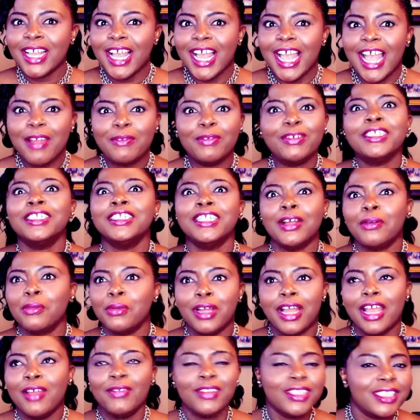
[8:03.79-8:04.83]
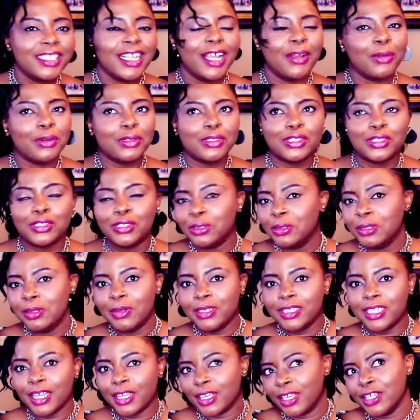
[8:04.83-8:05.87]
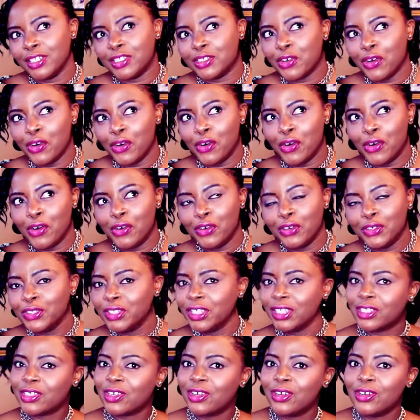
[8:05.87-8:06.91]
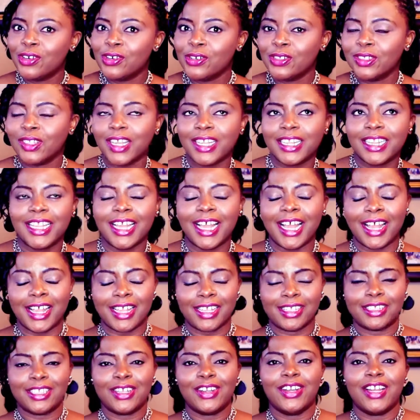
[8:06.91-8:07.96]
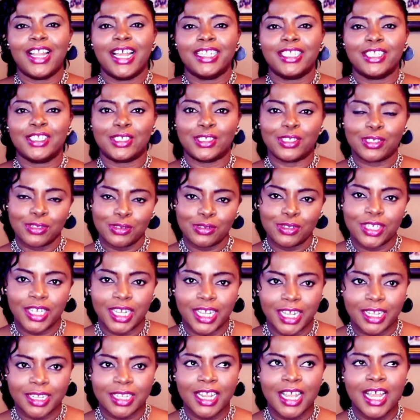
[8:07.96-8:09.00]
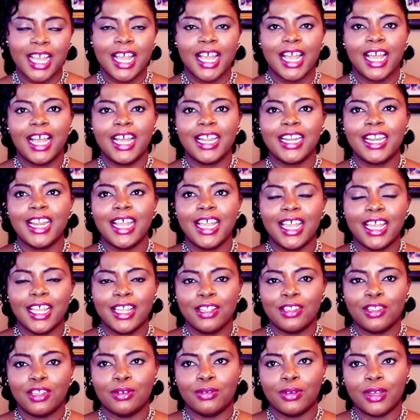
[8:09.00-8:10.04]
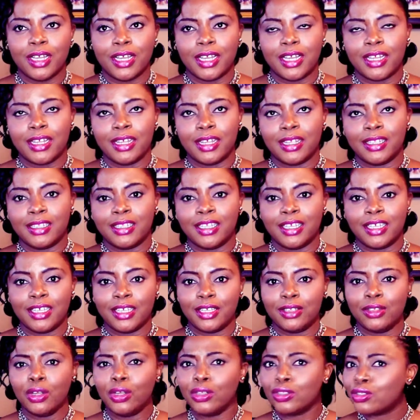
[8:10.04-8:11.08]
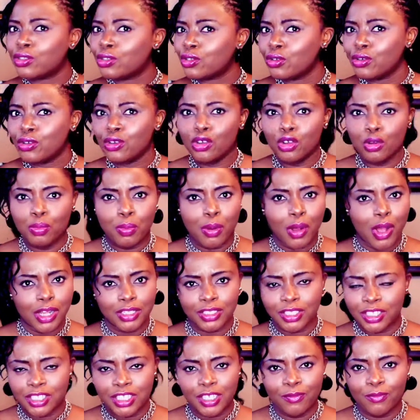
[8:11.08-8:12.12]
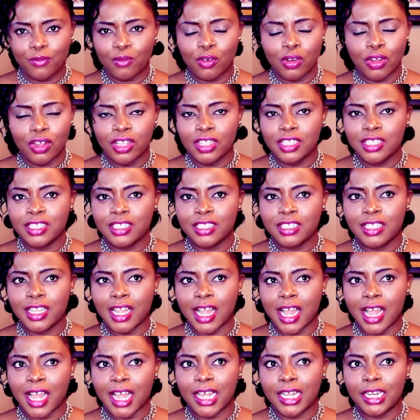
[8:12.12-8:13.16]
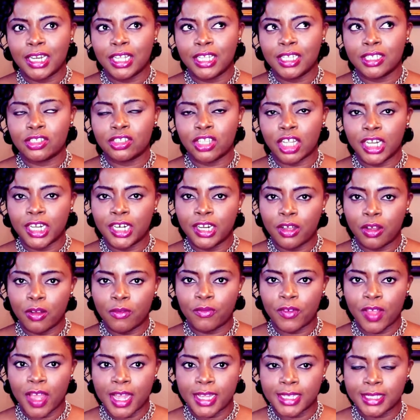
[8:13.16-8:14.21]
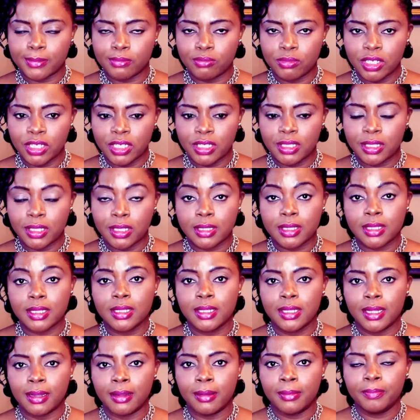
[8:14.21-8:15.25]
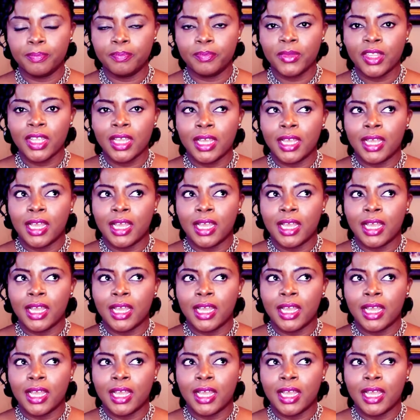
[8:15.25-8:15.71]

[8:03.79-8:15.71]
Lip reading: Everything I was doing was like, it's cold, it's cold. I sort of liked the slogan. And then there were the not so positive ones that it started off as me dissing them.